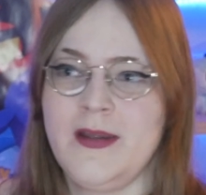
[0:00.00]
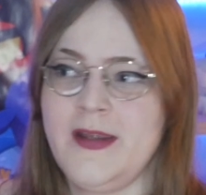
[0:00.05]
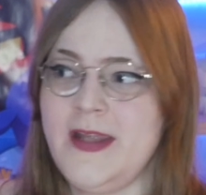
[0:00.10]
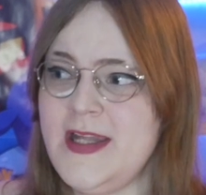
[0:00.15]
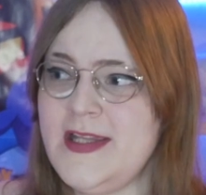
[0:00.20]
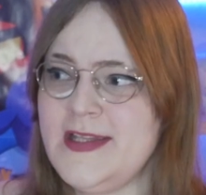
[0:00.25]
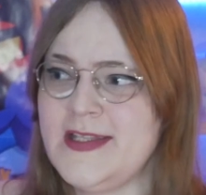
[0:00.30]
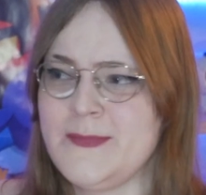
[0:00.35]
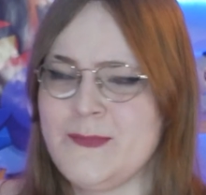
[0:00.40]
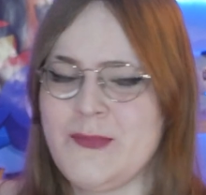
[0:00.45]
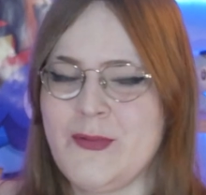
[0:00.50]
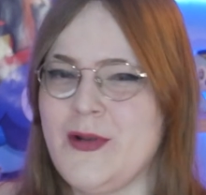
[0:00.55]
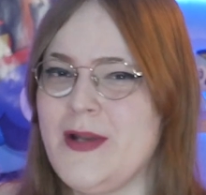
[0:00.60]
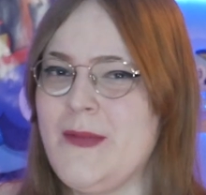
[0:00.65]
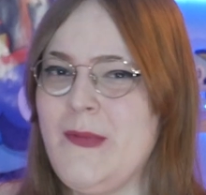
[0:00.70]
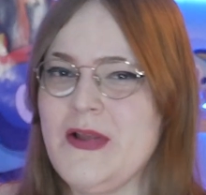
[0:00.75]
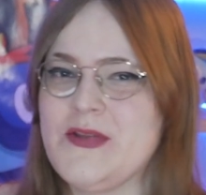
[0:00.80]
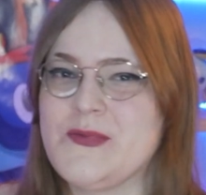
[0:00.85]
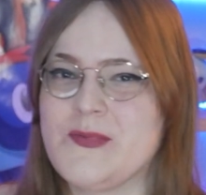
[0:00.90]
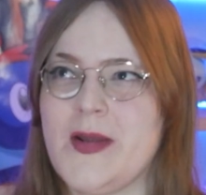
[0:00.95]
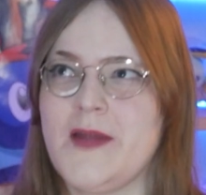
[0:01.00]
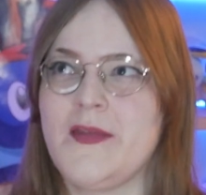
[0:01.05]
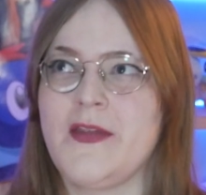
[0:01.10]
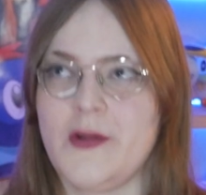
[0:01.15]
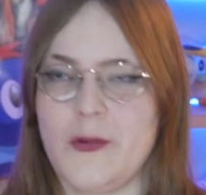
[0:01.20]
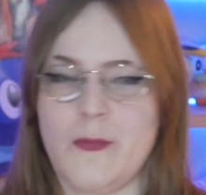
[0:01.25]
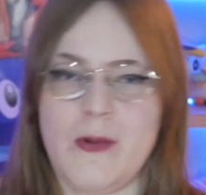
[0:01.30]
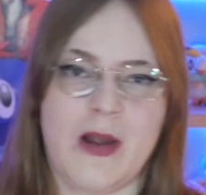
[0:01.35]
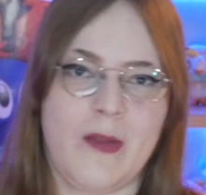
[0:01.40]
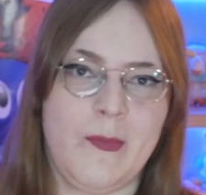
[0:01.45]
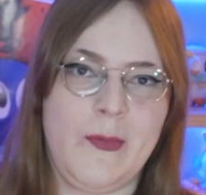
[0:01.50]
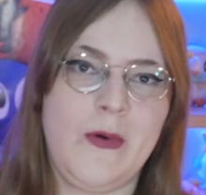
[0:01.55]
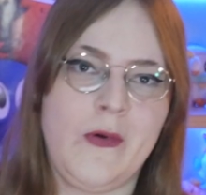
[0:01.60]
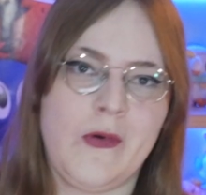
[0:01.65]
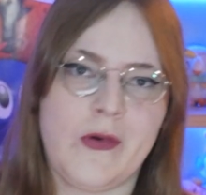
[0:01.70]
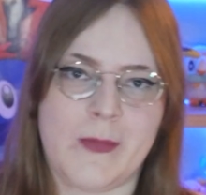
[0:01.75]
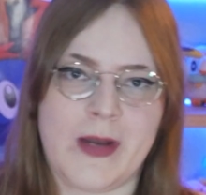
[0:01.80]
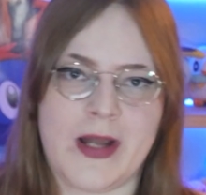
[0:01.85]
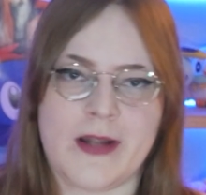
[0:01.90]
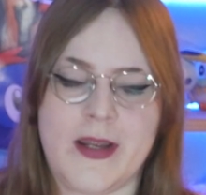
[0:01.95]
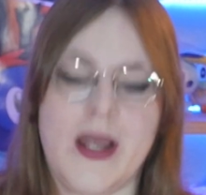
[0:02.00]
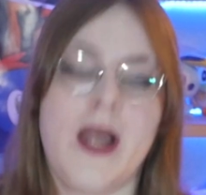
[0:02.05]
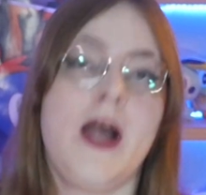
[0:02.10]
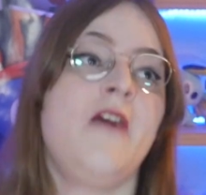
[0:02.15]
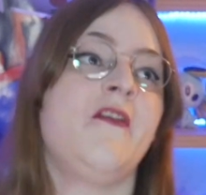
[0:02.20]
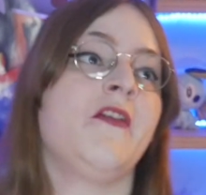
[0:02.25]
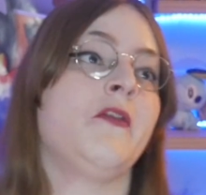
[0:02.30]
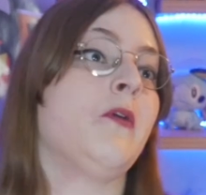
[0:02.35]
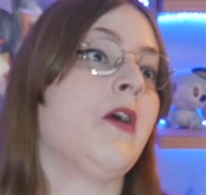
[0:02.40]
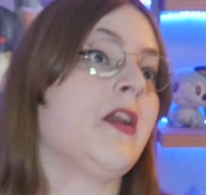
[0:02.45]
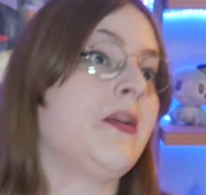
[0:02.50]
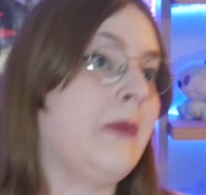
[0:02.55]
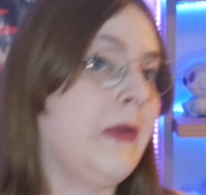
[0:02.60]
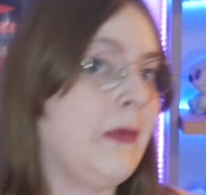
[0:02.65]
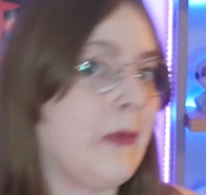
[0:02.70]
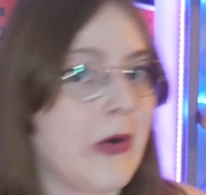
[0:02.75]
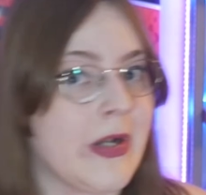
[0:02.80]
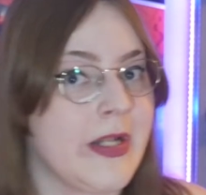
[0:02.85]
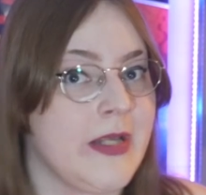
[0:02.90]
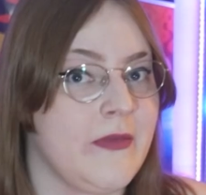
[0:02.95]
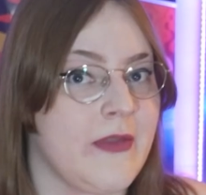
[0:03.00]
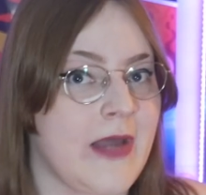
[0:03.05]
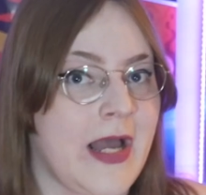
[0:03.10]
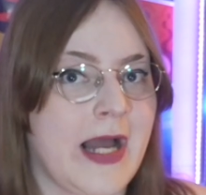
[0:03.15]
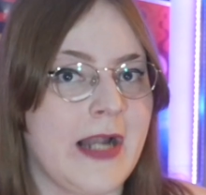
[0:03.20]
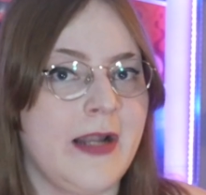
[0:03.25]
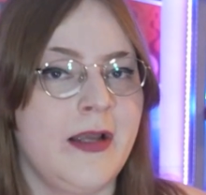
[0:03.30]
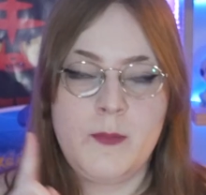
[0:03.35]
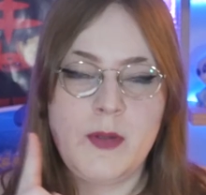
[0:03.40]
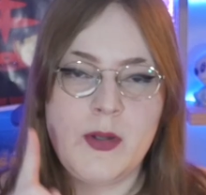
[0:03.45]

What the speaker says: It's pretty much Breath of the Wild Pokemon. Yeah, everyone's been wanting that.